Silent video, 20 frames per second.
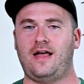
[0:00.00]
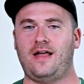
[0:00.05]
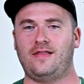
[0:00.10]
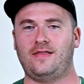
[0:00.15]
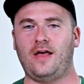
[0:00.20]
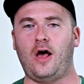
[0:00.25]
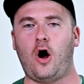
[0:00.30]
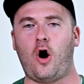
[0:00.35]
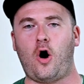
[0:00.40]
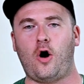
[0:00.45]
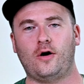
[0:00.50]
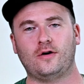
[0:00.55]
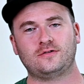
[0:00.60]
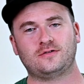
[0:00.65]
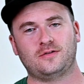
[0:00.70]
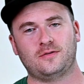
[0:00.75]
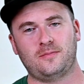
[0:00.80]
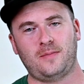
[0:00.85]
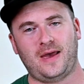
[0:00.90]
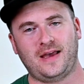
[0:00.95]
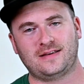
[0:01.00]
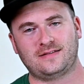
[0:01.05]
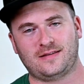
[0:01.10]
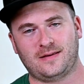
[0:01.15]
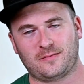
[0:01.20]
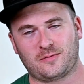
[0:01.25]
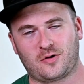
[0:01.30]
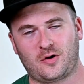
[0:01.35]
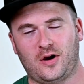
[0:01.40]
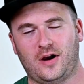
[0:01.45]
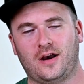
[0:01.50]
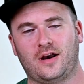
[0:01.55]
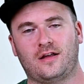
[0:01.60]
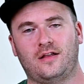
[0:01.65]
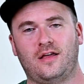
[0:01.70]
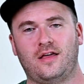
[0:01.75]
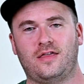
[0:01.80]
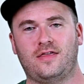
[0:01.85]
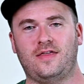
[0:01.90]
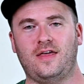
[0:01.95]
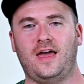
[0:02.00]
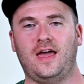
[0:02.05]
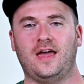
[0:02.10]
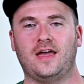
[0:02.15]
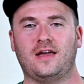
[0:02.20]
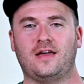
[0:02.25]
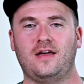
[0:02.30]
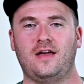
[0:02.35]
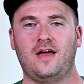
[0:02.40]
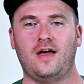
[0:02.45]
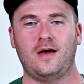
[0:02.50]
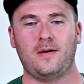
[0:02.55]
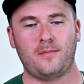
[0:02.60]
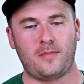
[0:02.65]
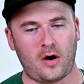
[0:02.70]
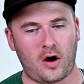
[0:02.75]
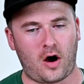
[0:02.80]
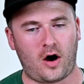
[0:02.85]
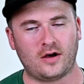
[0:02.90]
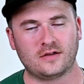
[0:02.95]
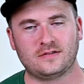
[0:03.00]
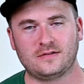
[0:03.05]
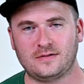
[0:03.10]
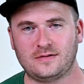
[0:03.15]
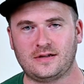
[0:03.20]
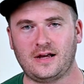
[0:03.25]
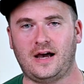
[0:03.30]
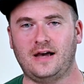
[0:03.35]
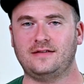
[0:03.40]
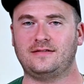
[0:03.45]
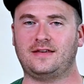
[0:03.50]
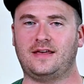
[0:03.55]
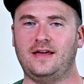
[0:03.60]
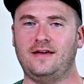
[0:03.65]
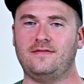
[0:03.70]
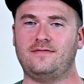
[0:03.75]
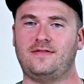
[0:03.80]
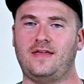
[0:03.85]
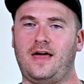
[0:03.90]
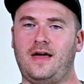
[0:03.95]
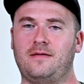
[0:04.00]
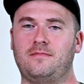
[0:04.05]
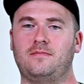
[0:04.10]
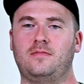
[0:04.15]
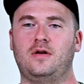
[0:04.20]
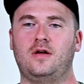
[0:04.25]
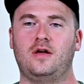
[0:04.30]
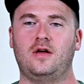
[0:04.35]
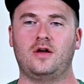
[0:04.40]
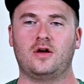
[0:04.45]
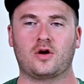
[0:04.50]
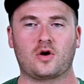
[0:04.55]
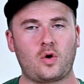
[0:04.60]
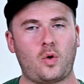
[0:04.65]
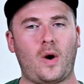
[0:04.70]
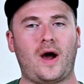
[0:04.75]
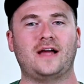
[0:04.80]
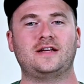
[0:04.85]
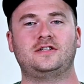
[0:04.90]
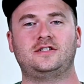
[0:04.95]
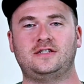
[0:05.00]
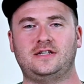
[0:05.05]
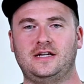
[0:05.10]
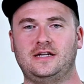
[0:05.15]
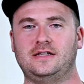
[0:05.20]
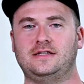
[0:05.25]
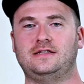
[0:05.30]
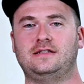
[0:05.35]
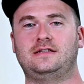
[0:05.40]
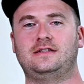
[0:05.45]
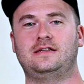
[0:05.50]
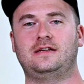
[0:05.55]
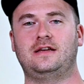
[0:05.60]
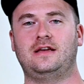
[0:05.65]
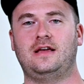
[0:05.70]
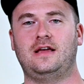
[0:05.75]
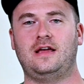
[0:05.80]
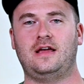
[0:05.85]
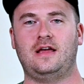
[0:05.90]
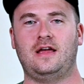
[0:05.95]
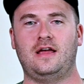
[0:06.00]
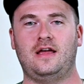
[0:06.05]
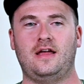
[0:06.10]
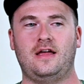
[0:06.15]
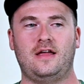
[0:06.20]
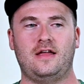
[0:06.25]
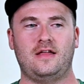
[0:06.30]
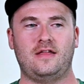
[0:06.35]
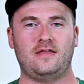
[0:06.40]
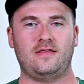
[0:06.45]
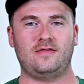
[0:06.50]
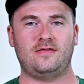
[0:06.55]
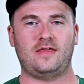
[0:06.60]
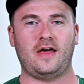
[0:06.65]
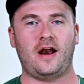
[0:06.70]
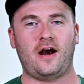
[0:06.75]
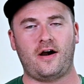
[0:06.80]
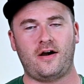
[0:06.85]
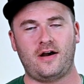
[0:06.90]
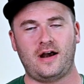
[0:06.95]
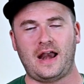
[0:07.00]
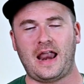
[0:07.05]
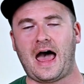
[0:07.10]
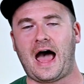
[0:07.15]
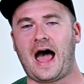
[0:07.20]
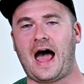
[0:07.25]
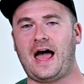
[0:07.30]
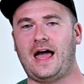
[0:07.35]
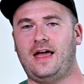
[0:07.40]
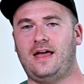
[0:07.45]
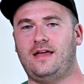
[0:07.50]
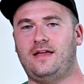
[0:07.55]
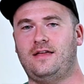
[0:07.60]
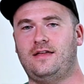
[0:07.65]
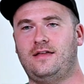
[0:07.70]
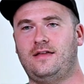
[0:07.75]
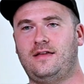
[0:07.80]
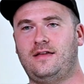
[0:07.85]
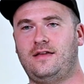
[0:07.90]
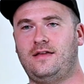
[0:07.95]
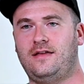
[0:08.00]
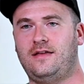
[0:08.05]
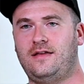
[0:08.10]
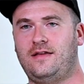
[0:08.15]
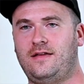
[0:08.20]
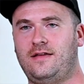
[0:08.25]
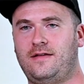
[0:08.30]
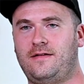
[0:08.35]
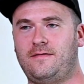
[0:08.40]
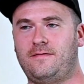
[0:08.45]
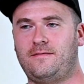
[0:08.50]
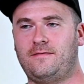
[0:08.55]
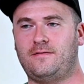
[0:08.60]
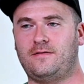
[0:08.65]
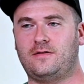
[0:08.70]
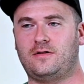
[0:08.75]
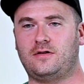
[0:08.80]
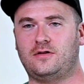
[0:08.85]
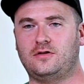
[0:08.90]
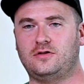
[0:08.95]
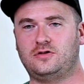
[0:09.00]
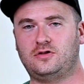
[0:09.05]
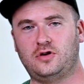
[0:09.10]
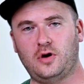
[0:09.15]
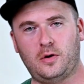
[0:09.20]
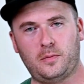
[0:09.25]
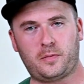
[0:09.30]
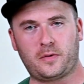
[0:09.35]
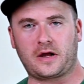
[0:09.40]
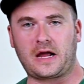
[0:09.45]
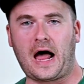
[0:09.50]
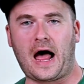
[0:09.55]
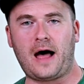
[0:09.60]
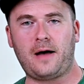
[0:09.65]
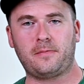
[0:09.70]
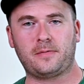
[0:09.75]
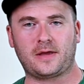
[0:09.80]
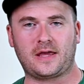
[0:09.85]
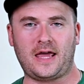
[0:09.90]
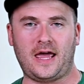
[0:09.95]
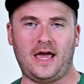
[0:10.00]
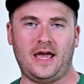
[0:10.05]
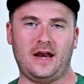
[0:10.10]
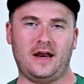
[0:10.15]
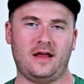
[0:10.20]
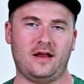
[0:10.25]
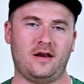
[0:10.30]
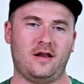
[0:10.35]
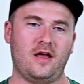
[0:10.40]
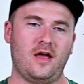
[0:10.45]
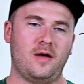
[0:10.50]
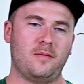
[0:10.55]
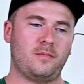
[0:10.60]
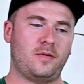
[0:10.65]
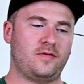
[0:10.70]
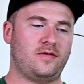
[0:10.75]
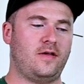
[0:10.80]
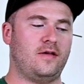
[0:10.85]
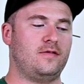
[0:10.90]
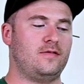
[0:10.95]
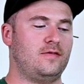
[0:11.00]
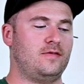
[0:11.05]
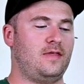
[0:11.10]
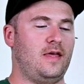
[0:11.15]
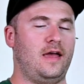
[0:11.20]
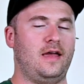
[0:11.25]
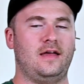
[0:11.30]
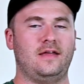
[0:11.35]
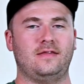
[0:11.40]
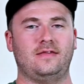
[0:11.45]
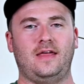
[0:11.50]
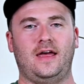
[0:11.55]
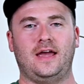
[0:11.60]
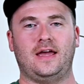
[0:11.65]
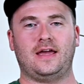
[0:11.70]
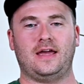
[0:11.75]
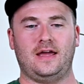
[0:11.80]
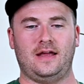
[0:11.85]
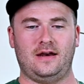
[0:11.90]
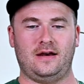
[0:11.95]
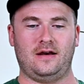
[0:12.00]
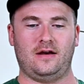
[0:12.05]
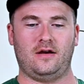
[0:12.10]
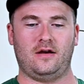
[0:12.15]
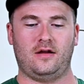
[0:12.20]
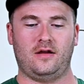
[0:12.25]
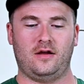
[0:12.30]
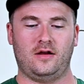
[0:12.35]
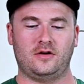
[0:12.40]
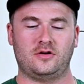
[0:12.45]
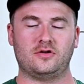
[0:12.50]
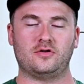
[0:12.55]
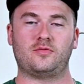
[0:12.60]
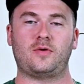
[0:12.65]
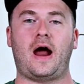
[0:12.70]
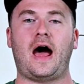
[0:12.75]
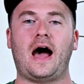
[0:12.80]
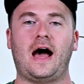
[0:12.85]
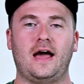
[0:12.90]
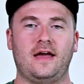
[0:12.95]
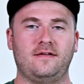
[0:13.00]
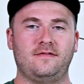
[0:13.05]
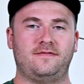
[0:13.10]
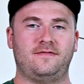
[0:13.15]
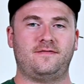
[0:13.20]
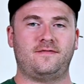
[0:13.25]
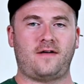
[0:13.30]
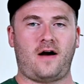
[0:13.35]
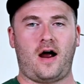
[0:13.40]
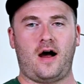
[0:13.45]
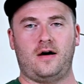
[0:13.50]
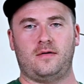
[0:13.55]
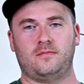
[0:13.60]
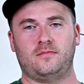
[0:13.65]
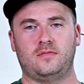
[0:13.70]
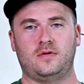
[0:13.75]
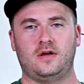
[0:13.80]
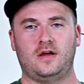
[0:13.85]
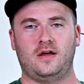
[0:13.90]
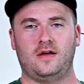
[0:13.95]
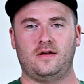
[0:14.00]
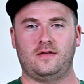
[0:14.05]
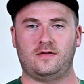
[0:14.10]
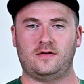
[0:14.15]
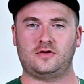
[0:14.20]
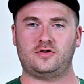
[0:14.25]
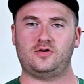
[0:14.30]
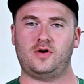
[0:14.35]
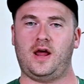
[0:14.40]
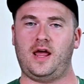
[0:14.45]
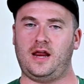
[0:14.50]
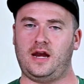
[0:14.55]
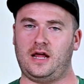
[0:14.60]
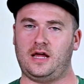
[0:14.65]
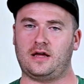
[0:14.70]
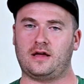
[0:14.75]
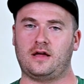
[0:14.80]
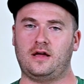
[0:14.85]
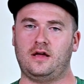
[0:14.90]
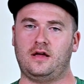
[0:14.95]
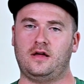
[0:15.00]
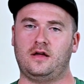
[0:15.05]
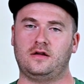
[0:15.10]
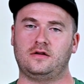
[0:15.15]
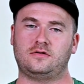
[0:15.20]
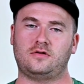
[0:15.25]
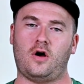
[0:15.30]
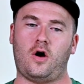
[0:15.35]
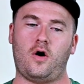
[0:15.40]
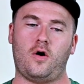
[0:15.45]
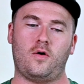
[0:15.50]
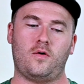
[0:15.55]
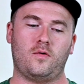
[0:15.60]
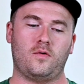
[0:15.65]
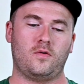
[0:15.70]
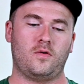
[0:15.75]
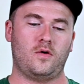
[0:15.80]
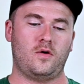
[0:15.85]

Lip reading: that also makes them critically think, but also does give them questions that are not super complicated, but that they can derive from the training. So